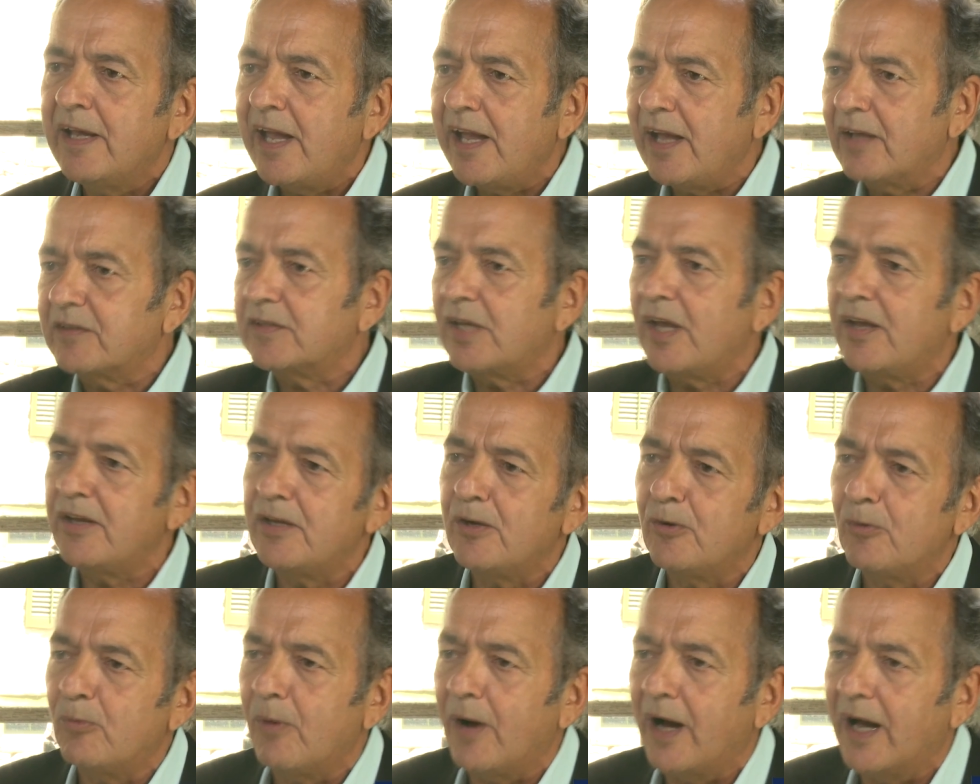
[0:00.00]
Hey, I'll tell
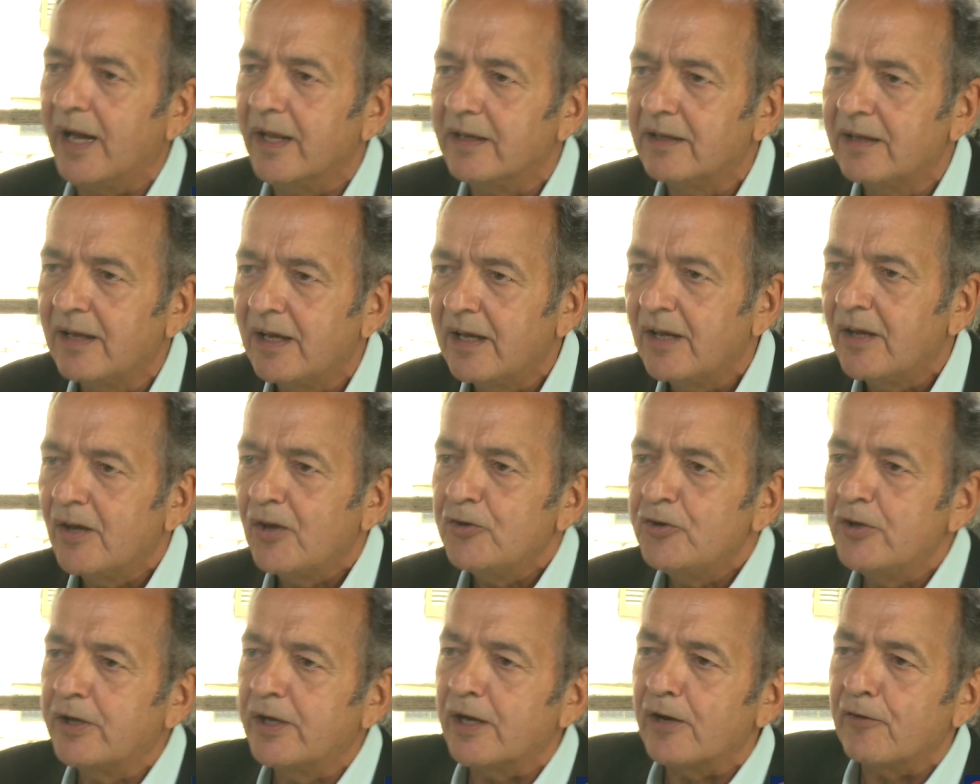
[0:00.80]
you what.
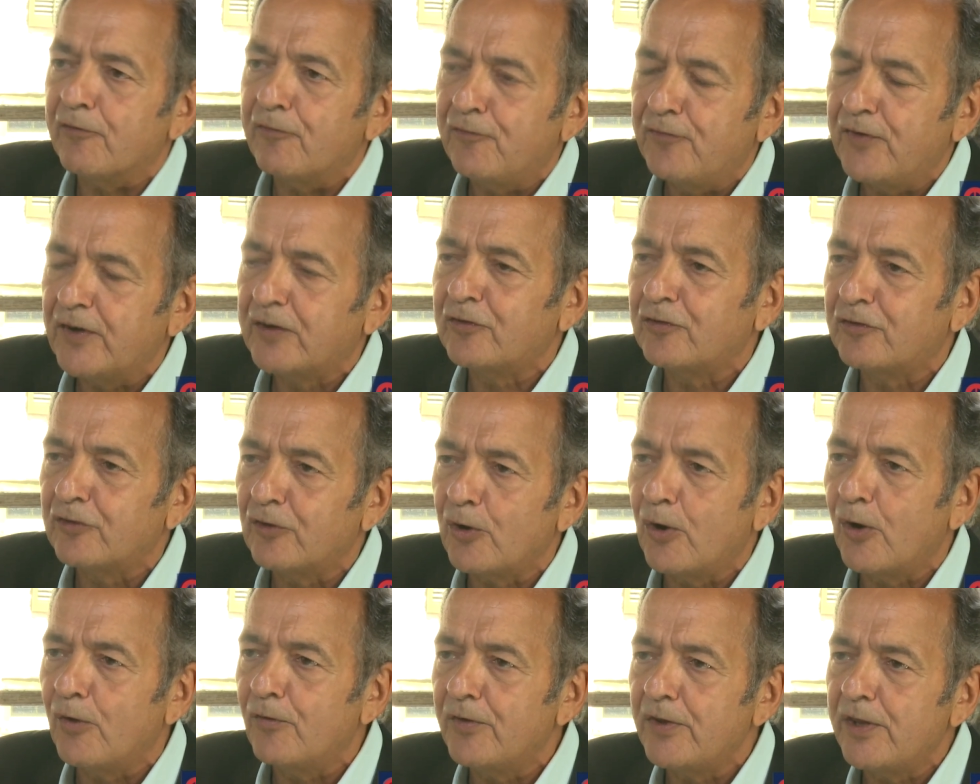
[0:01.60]
You're going to fix
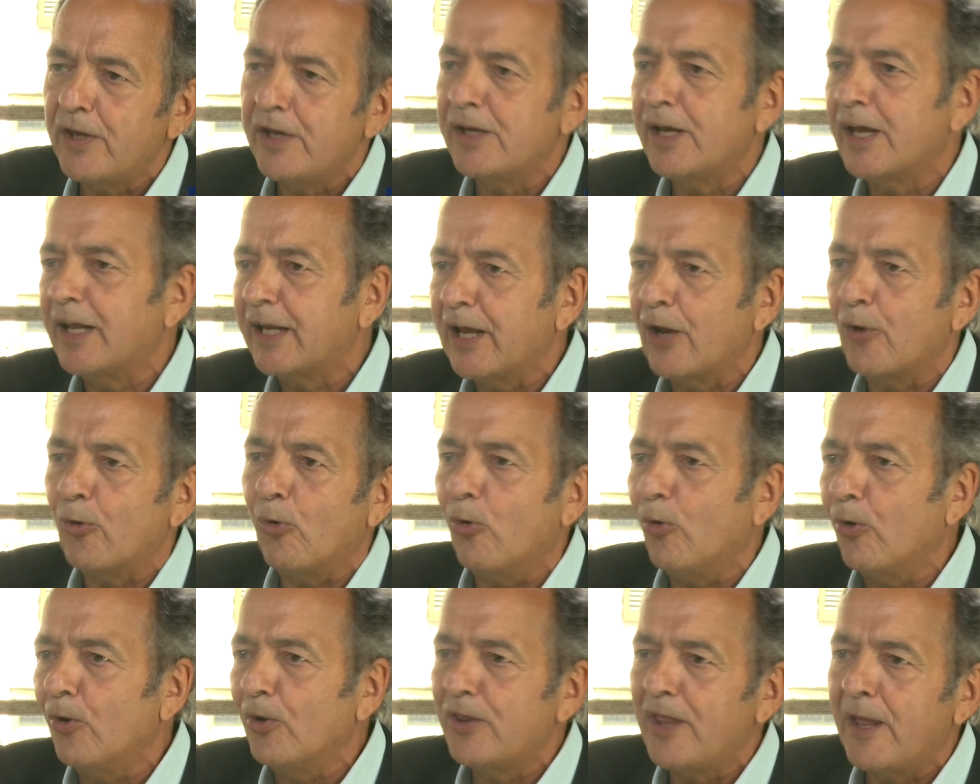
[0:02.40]
it over there? You're going to get
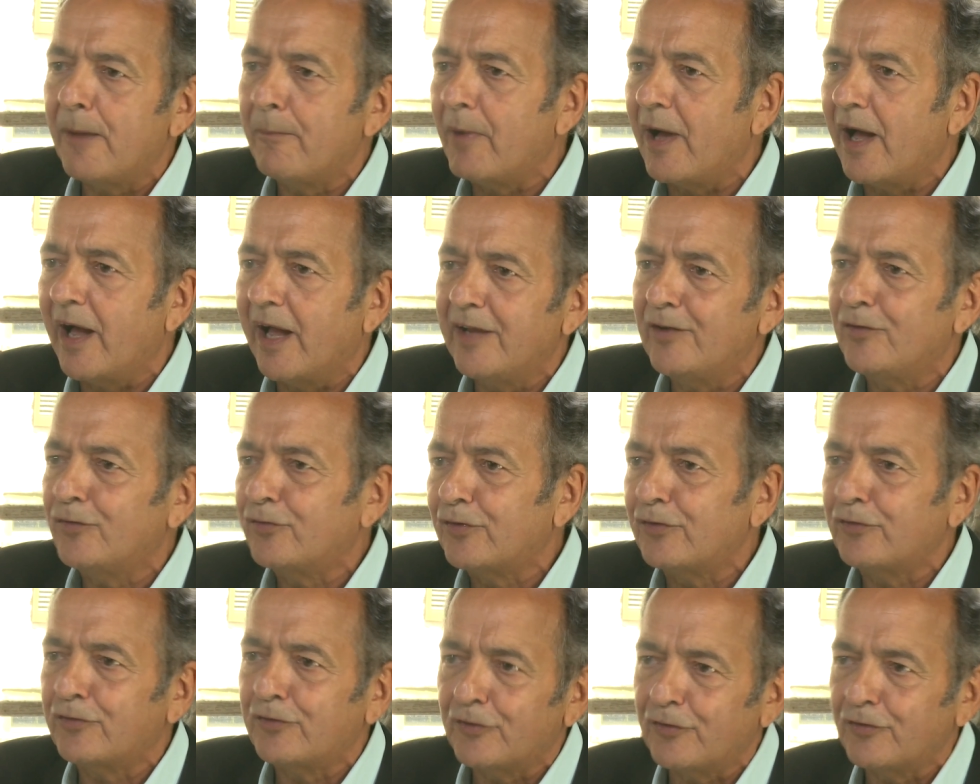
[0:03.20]
all them
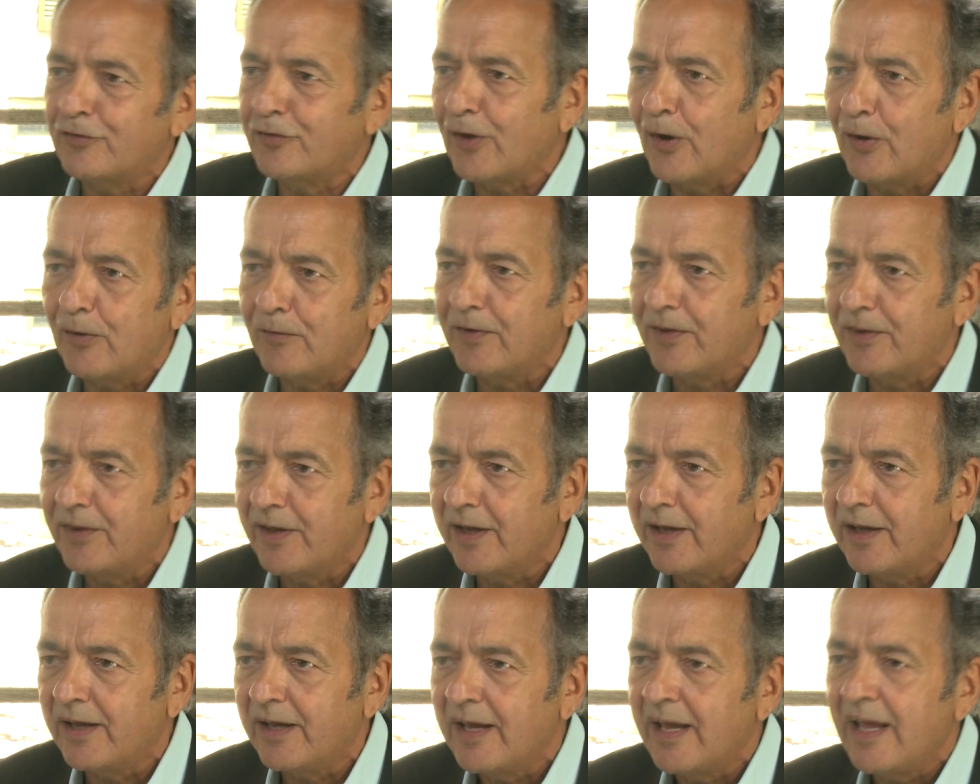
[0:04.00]
ISISes over
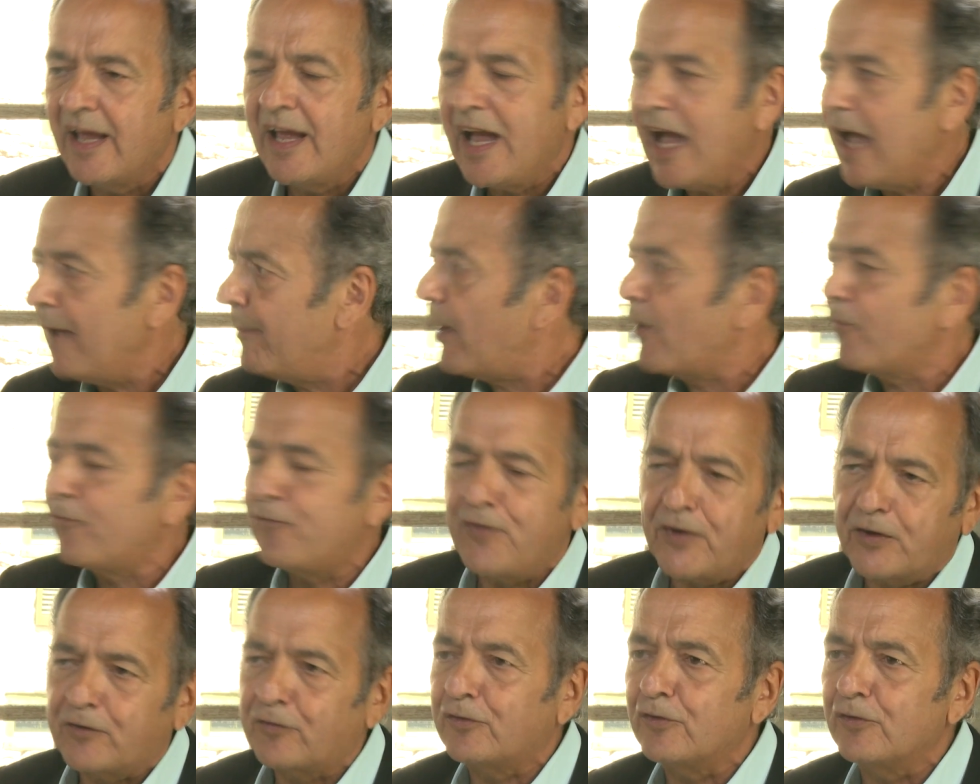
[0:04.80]
there? How about
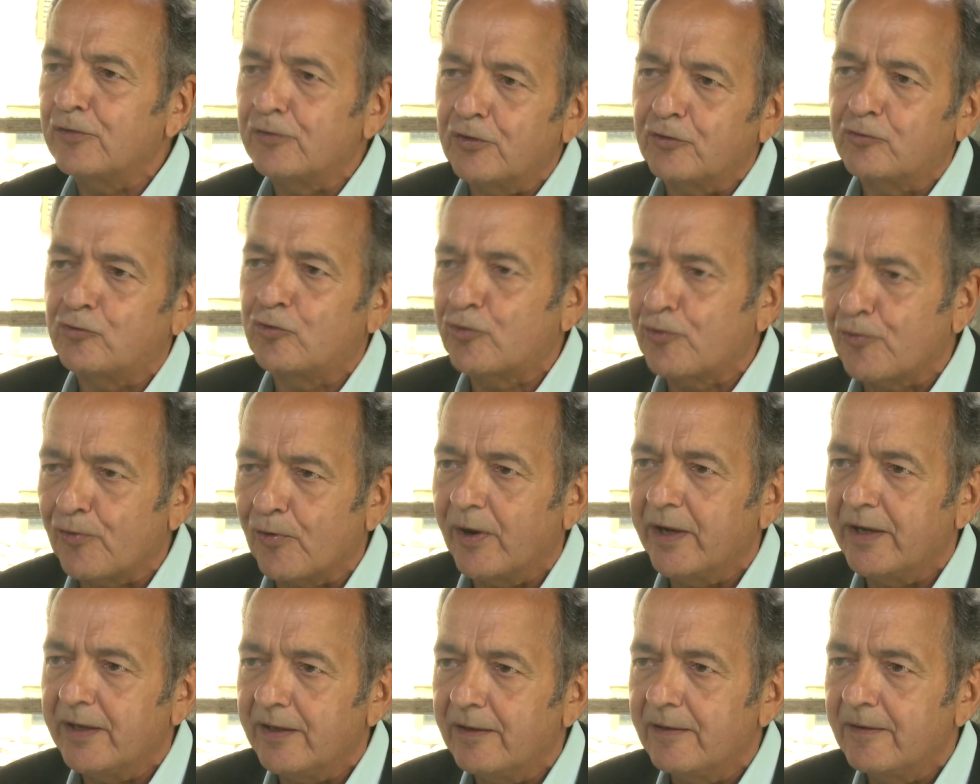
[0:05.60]
fixing
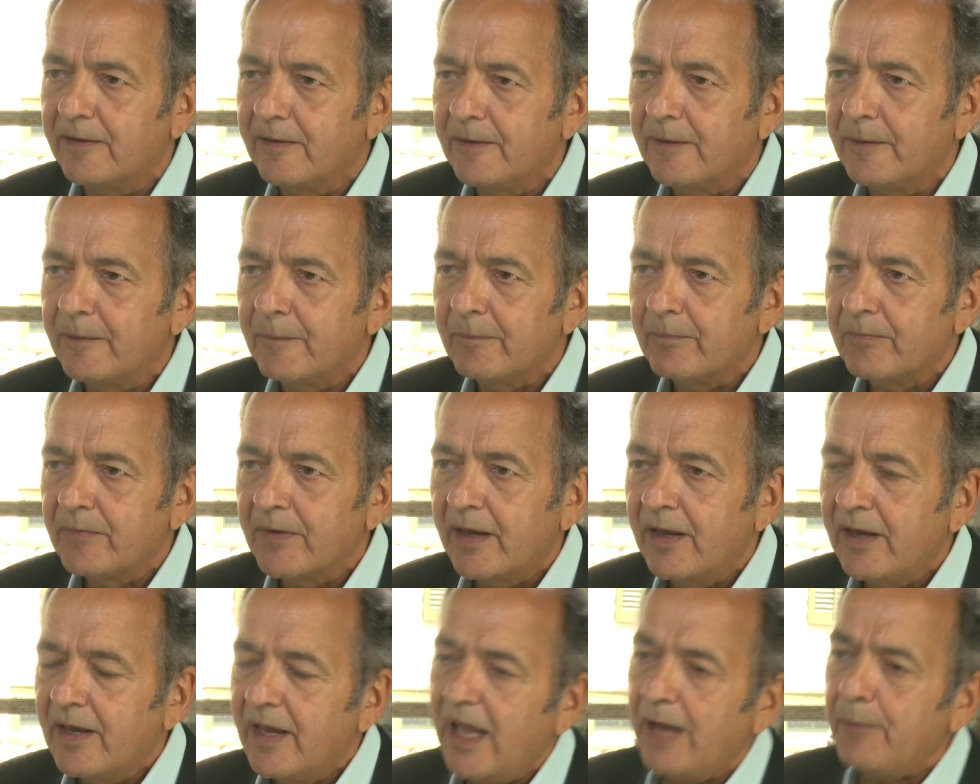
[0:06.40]
Detroit?
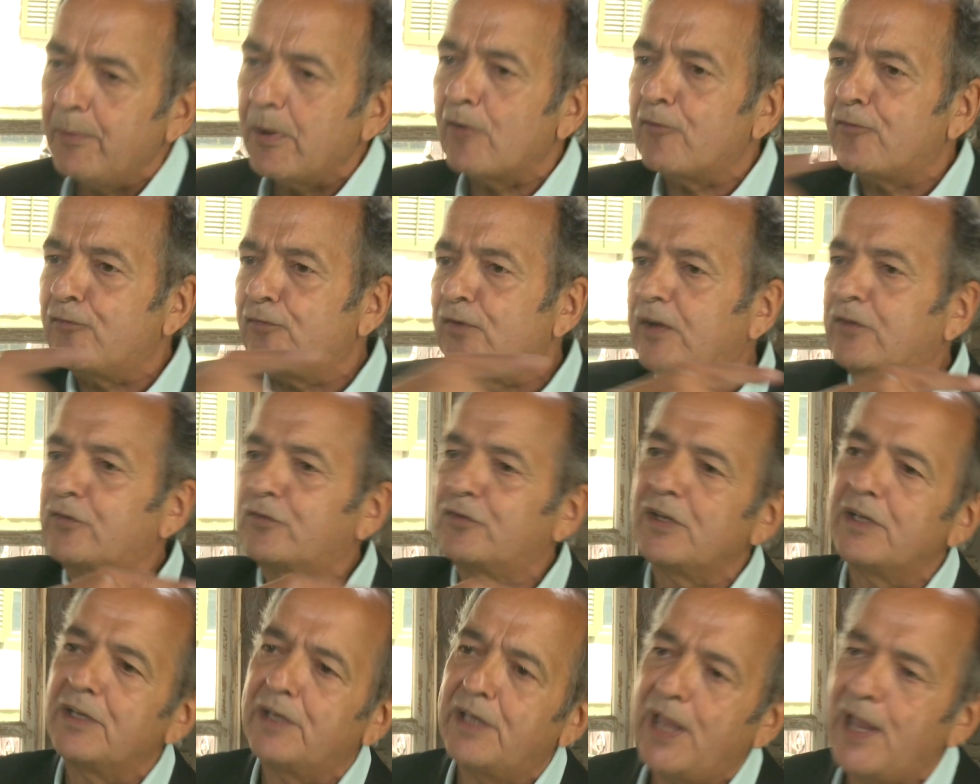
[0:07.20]
How about
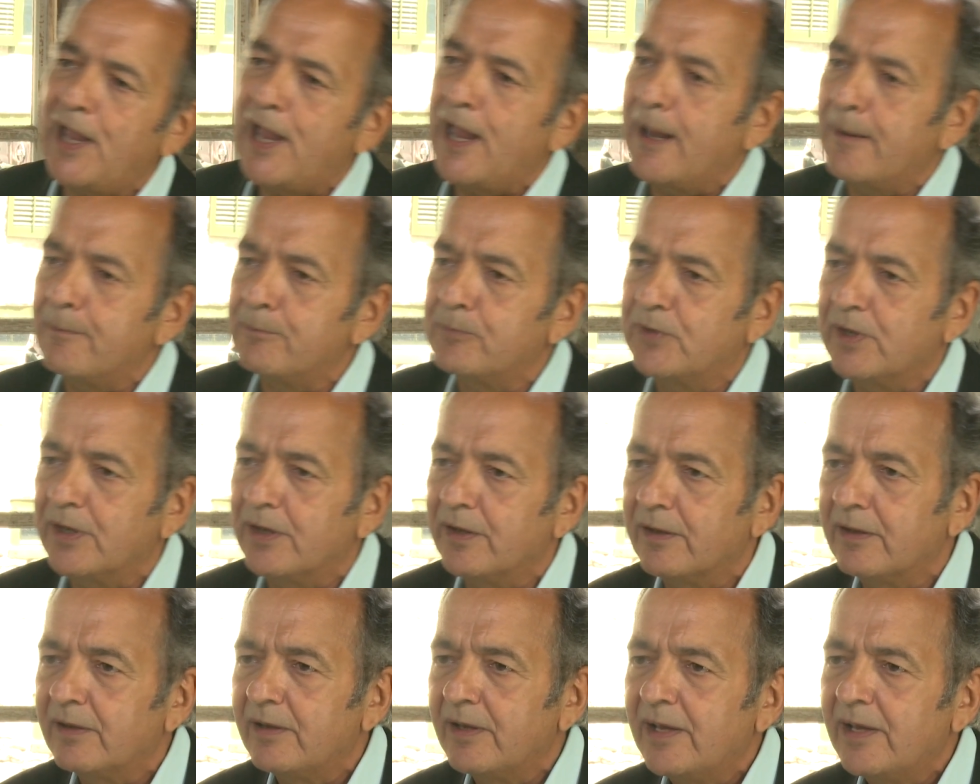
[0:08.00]
fixing Camden?